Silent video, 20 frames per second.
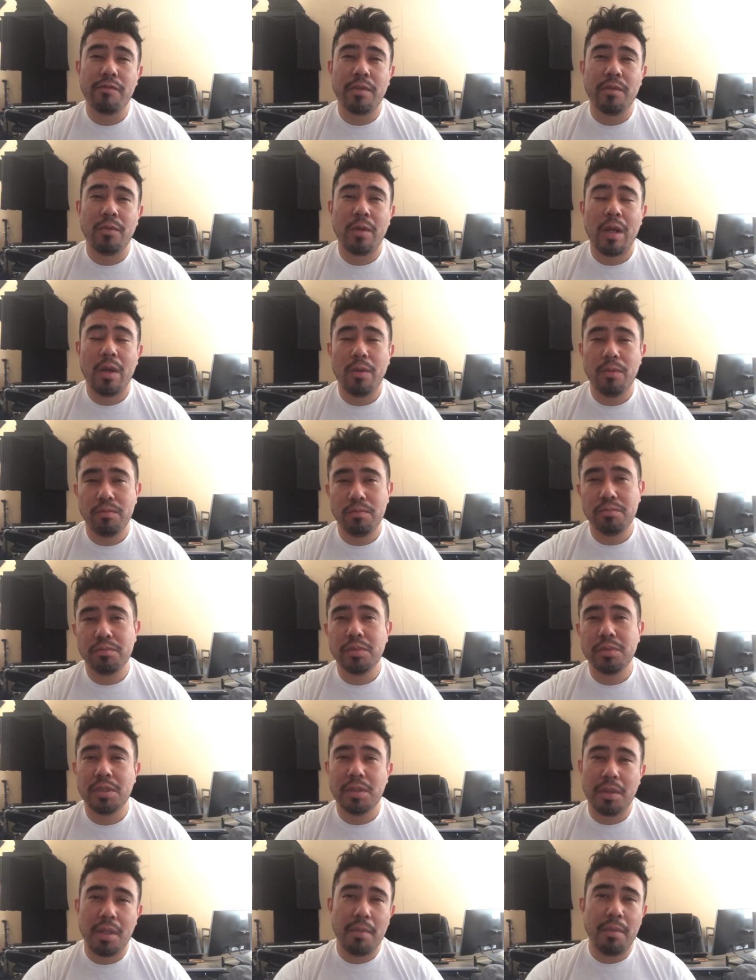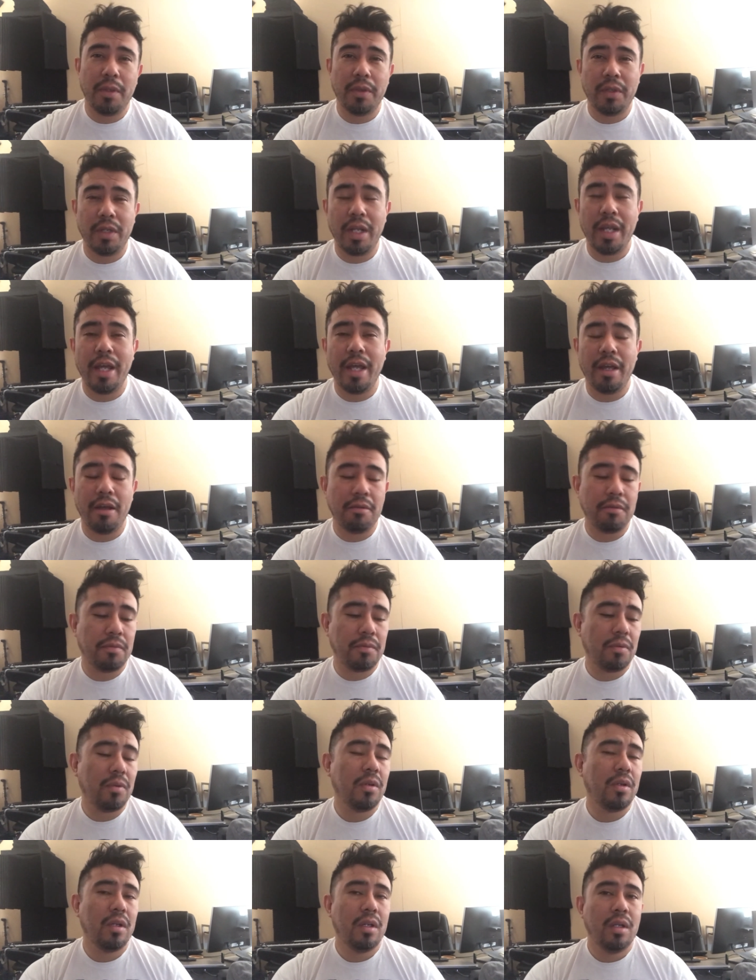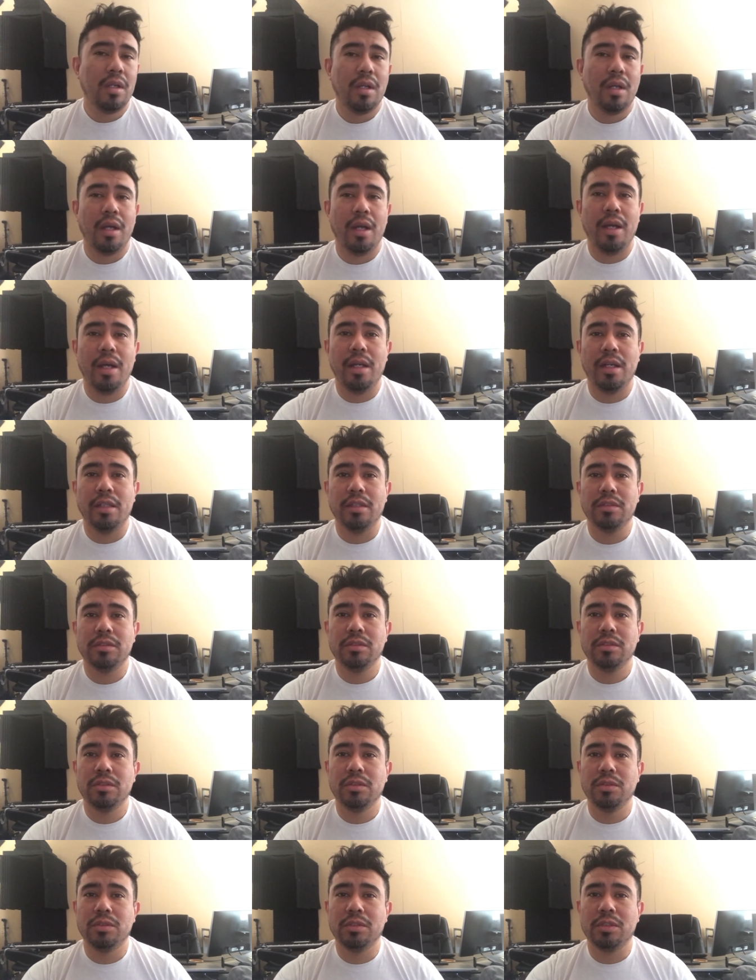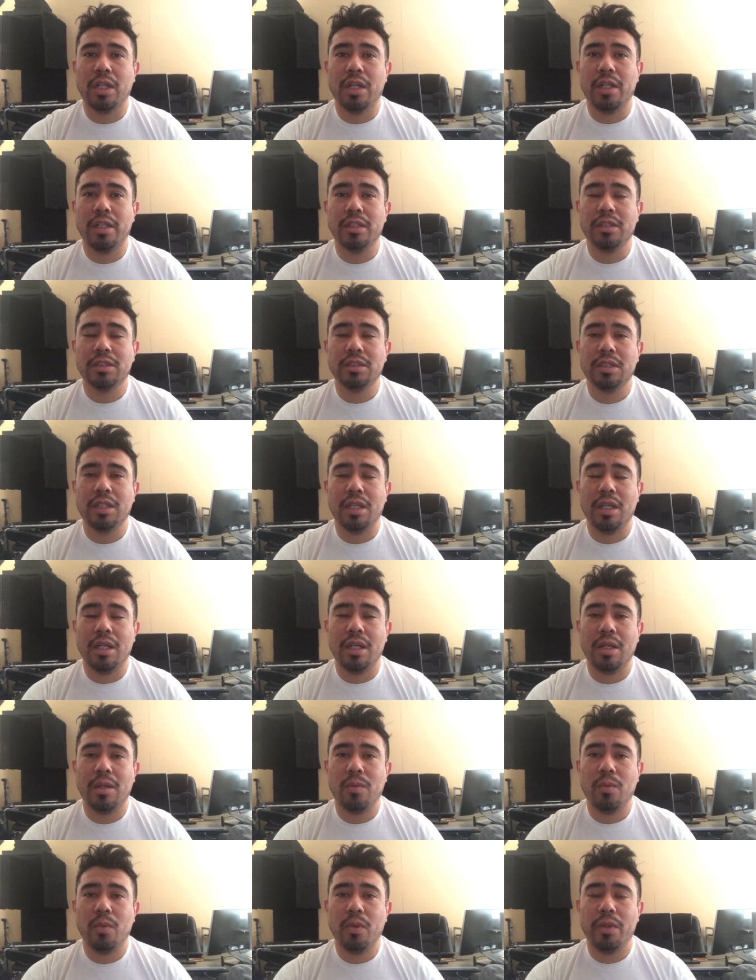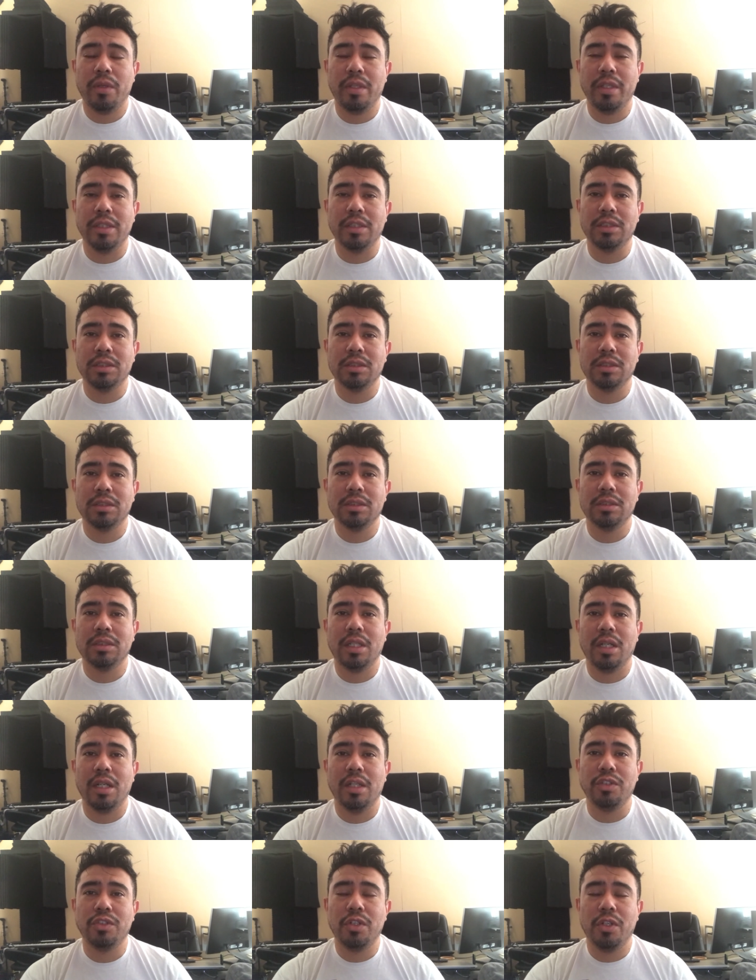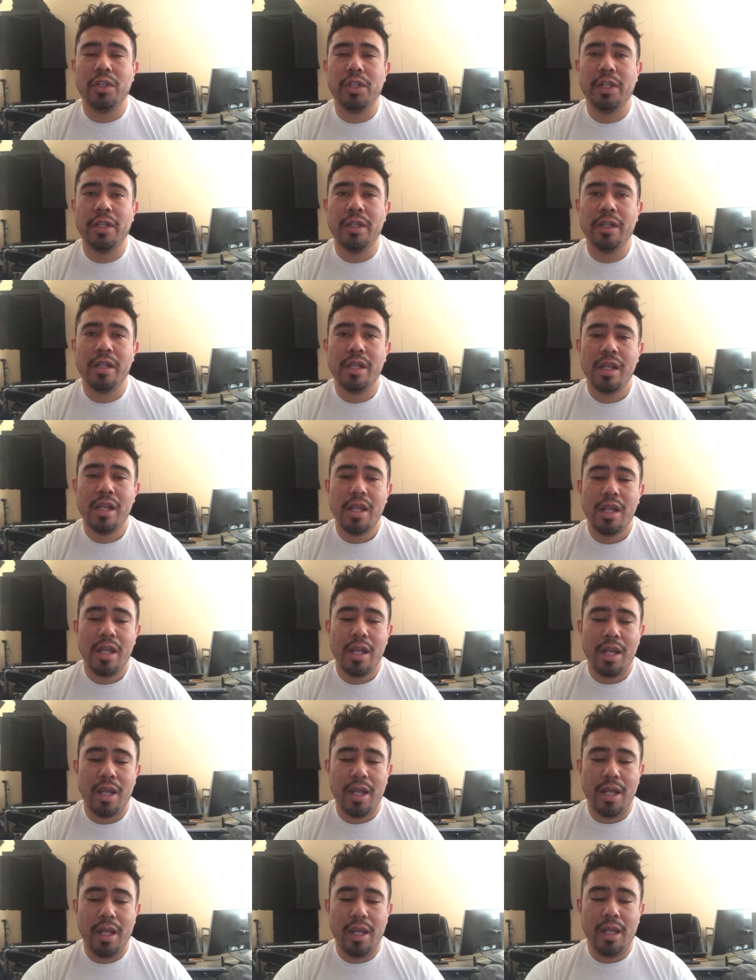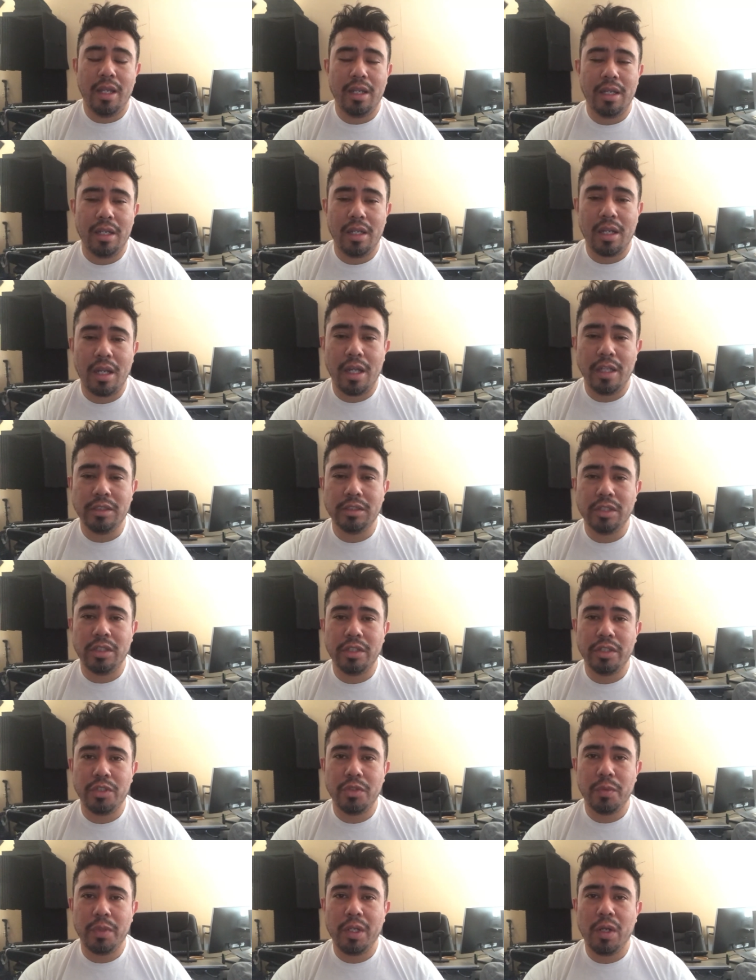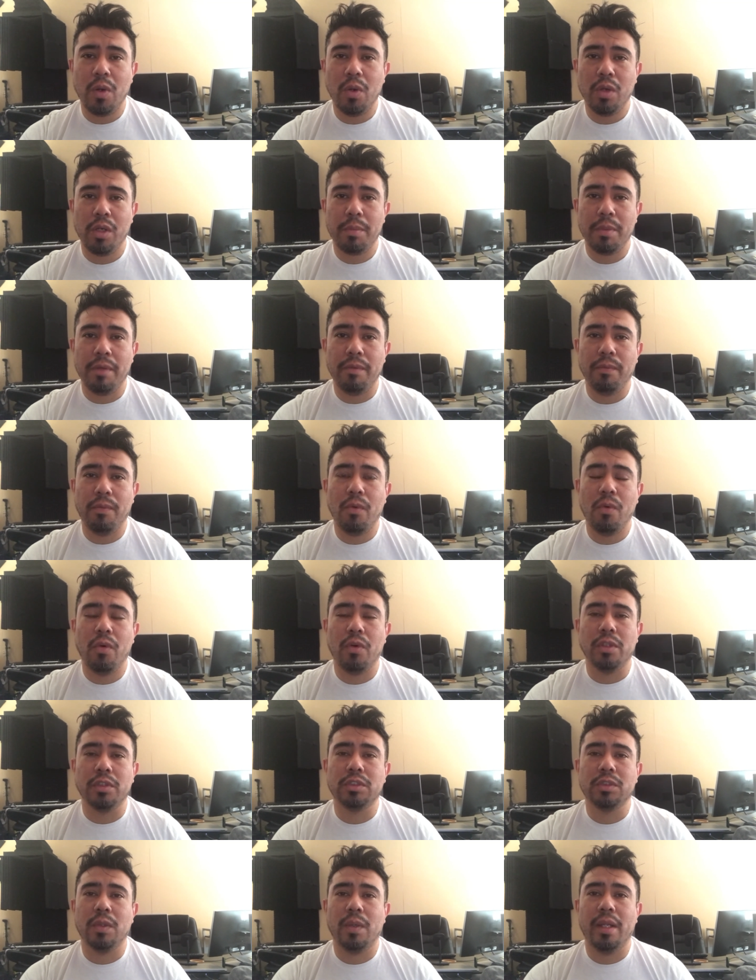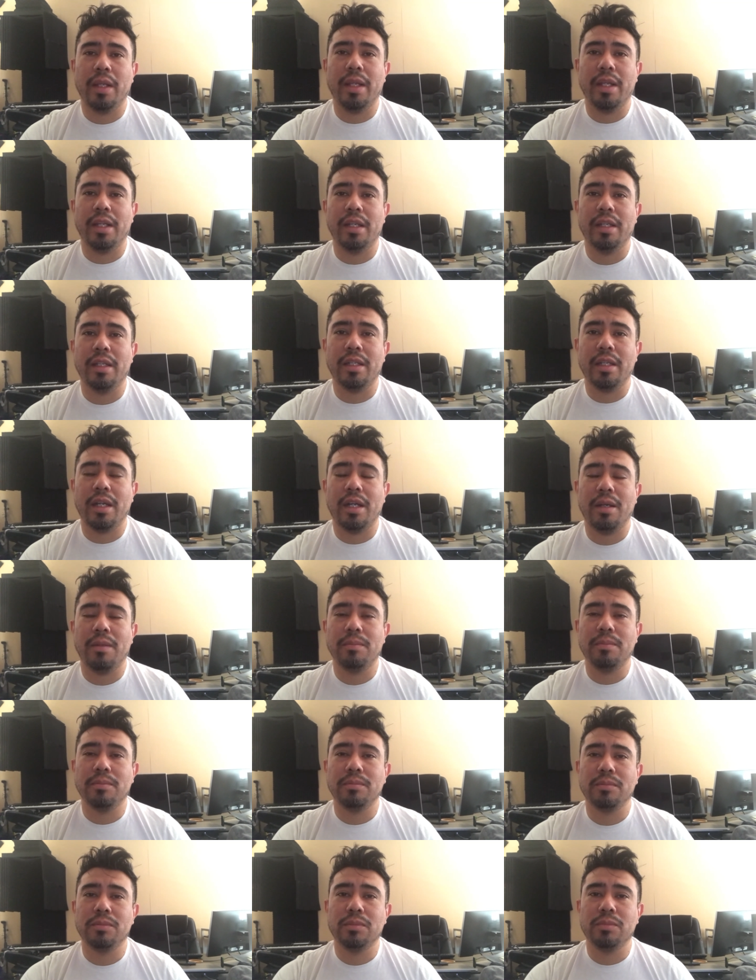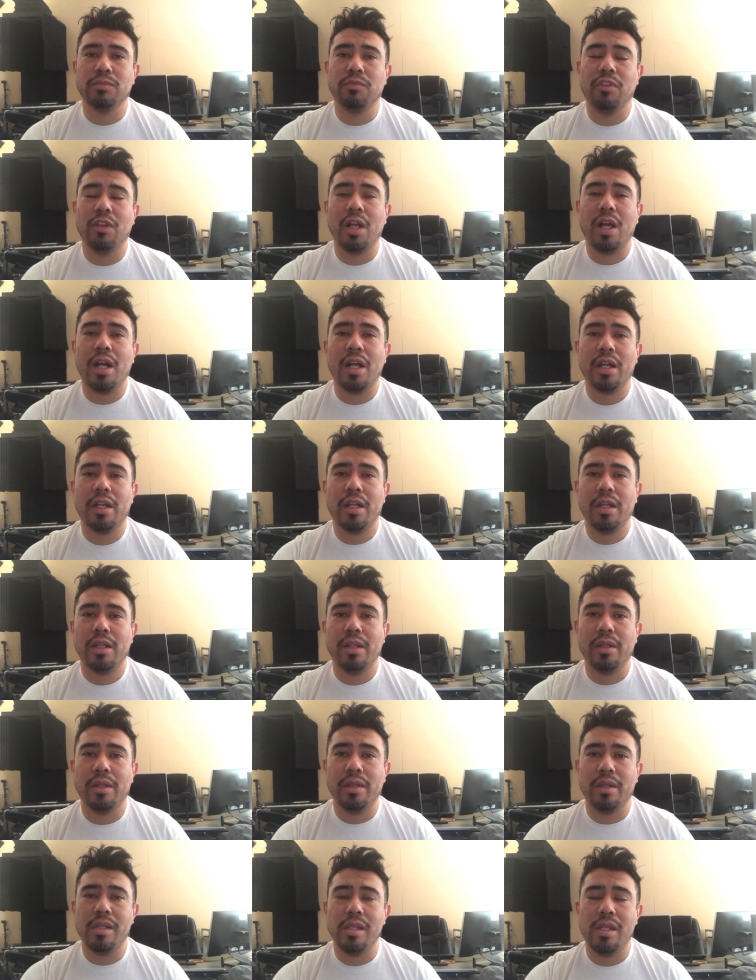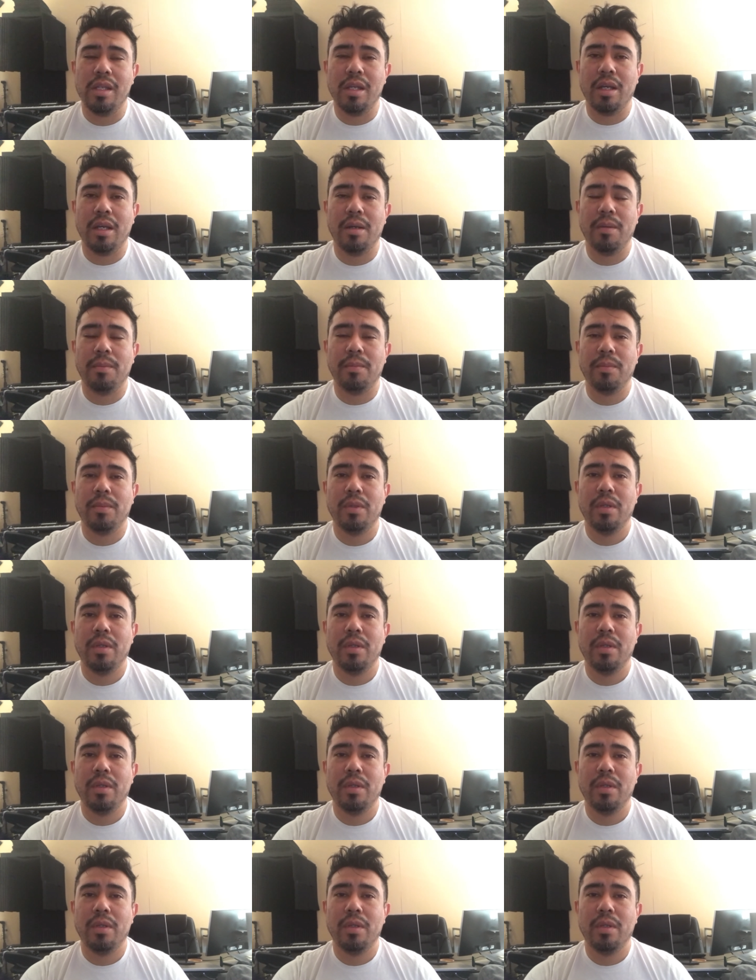around a month and a half uh, to start uh, with this uh, journey, and I started to record before so I can um, vlog the um,